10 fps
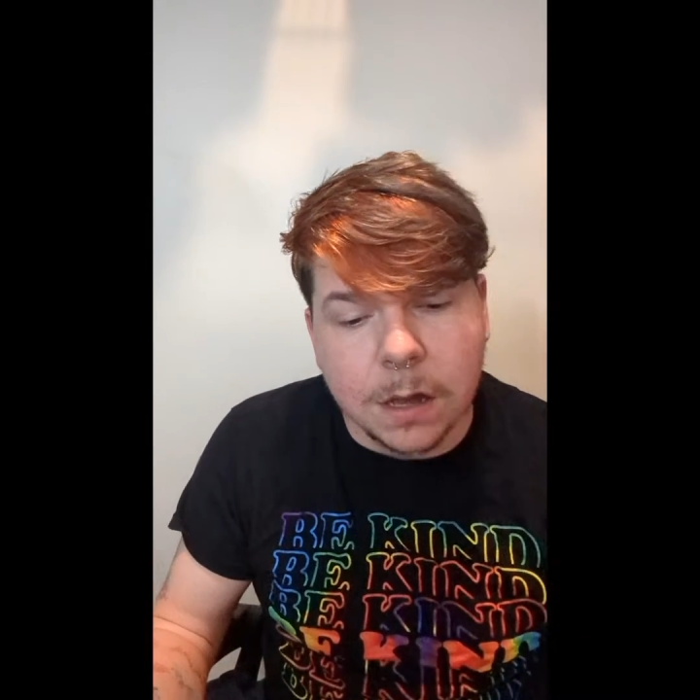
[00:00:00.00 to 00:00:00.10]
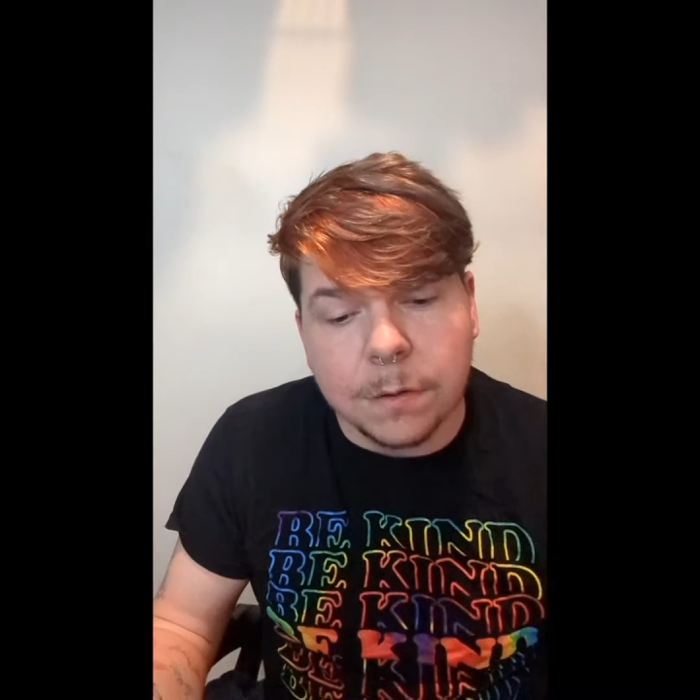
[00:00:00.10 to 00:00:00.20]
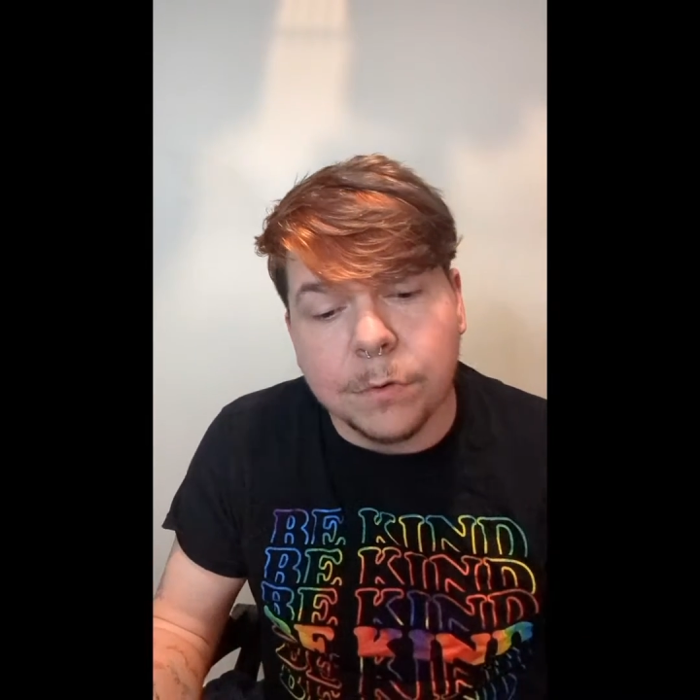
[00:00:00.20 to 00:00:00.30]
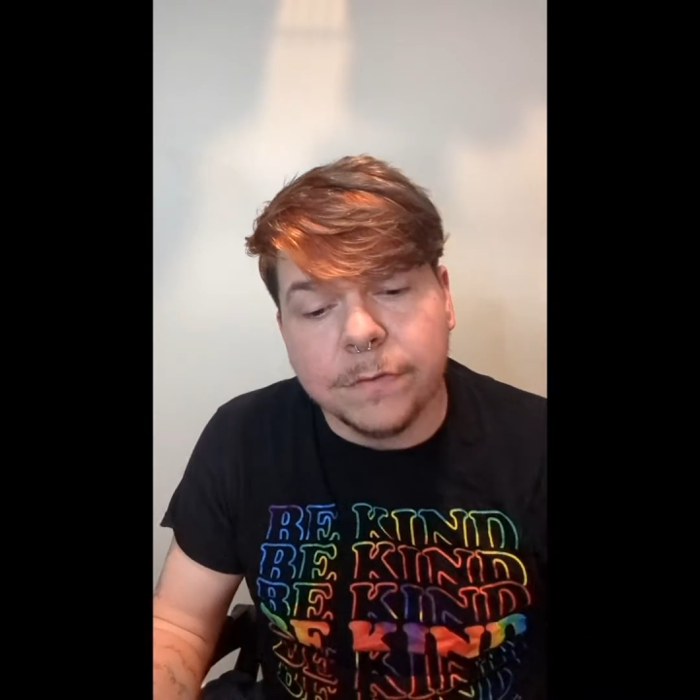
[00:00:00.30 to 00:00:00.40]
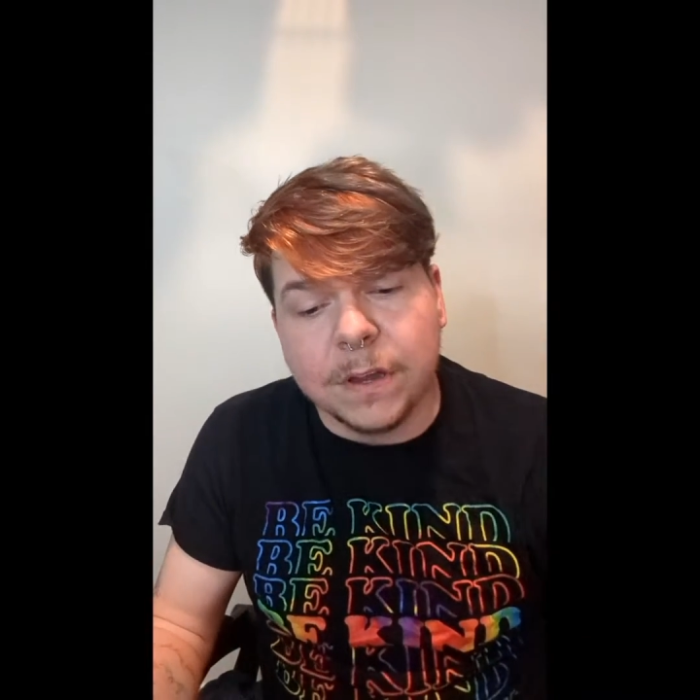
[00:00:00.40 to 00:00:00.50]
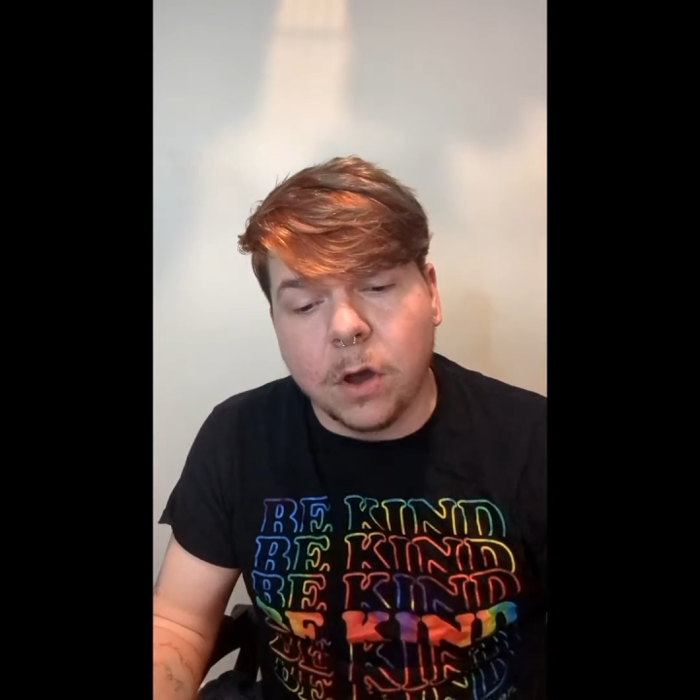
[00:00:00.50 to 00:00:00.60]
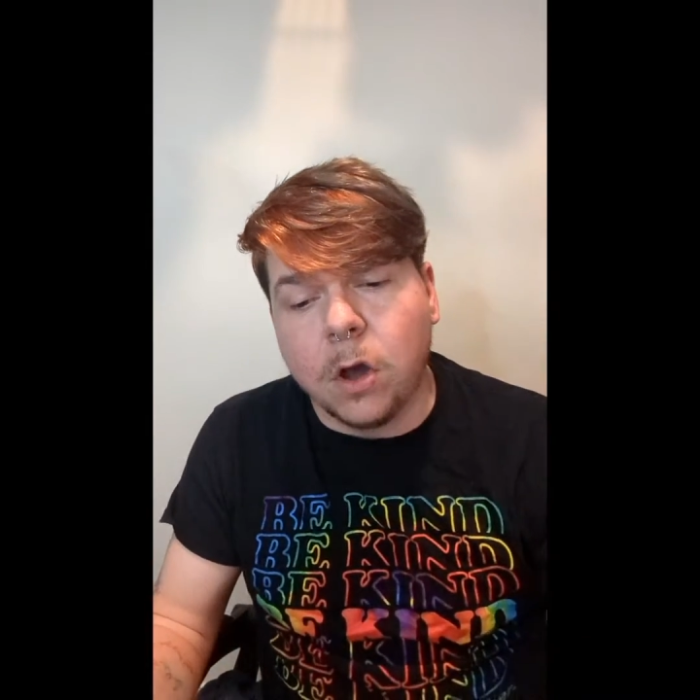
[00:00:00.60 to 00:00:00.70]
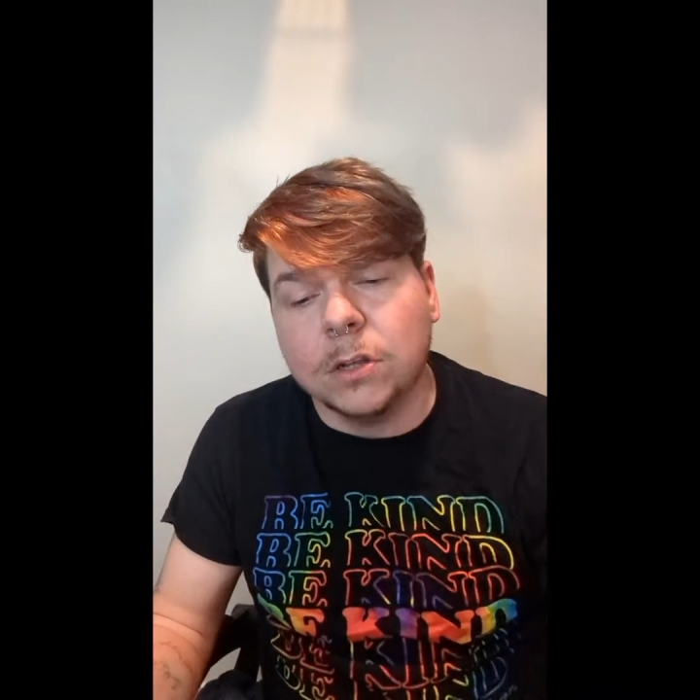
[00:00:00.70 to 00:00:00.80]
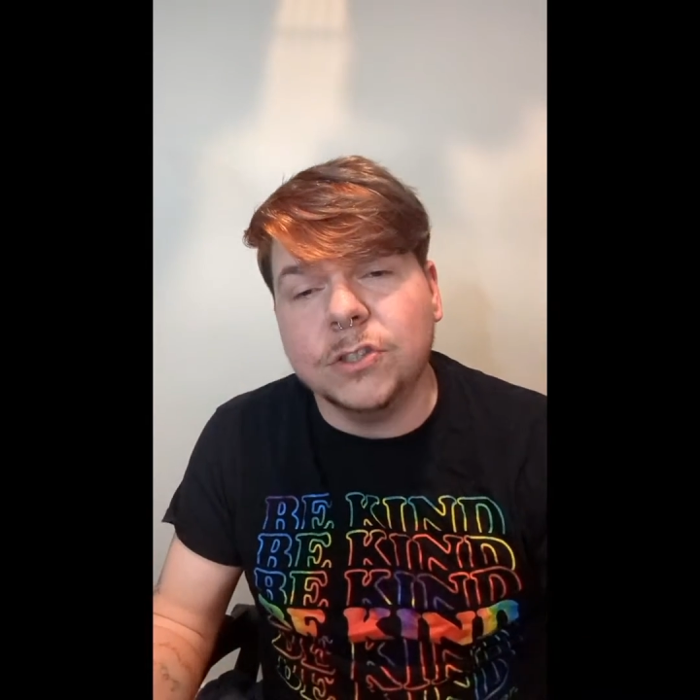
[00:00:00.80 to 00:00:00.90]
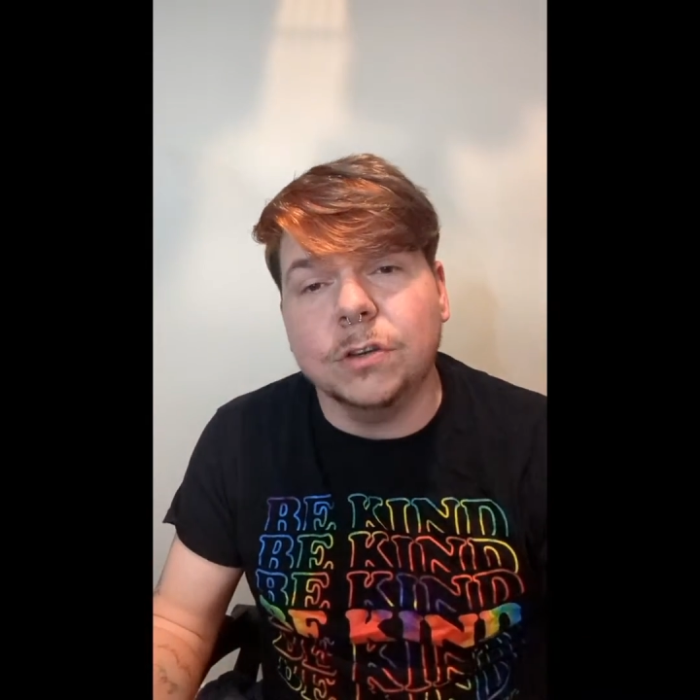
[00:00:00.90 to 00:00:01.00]
Moving
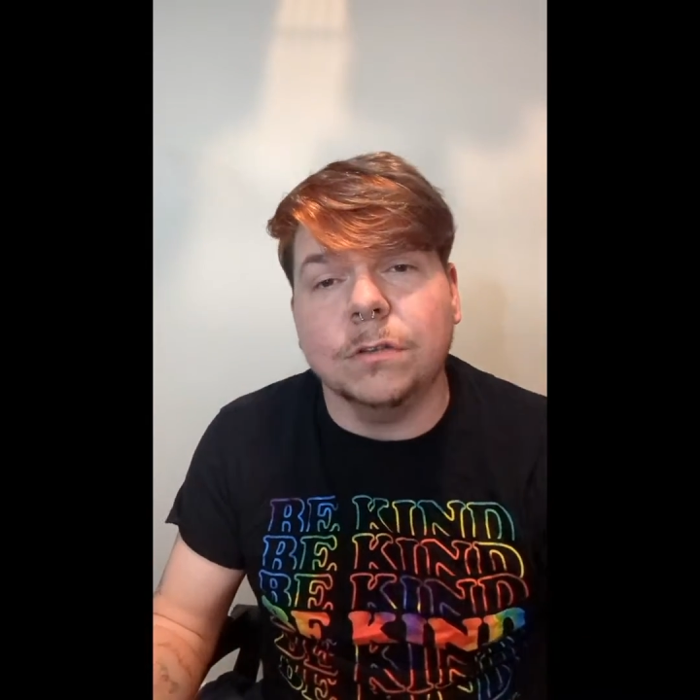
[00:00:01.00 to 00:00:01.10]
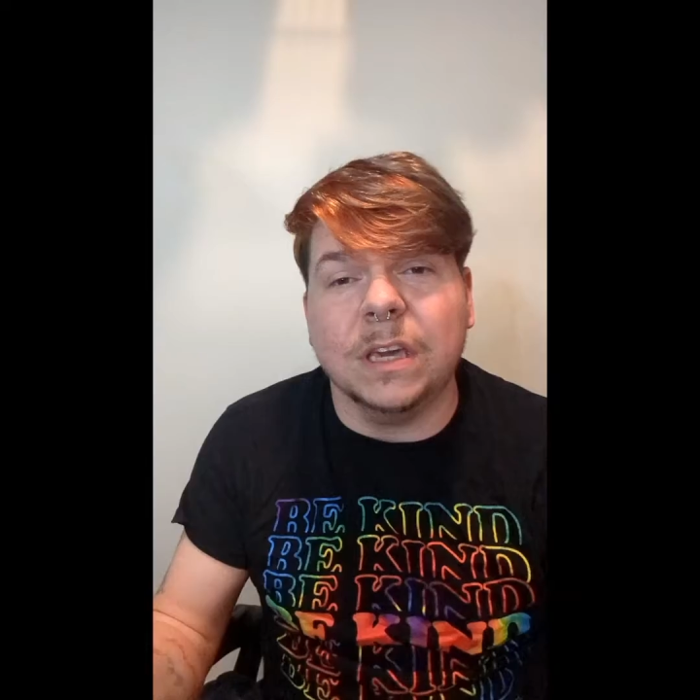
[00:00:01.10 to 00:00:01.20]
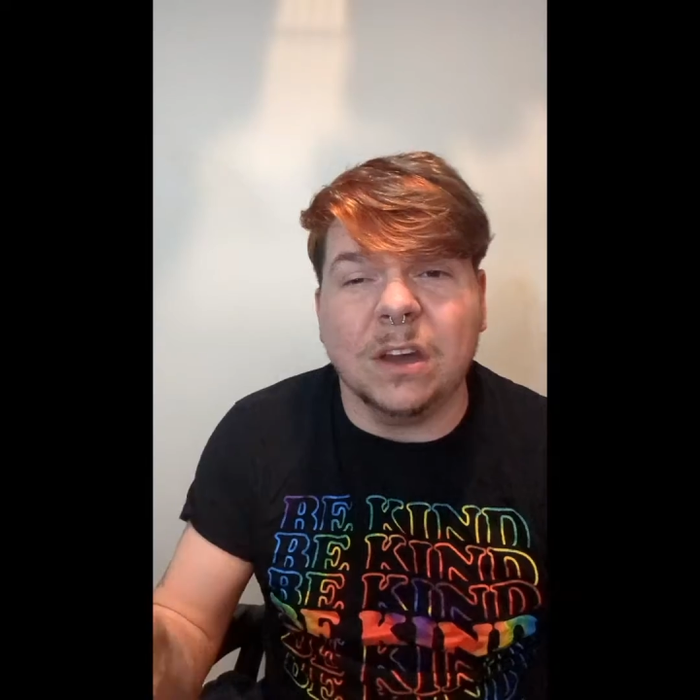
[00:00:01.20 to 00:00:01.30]
on to the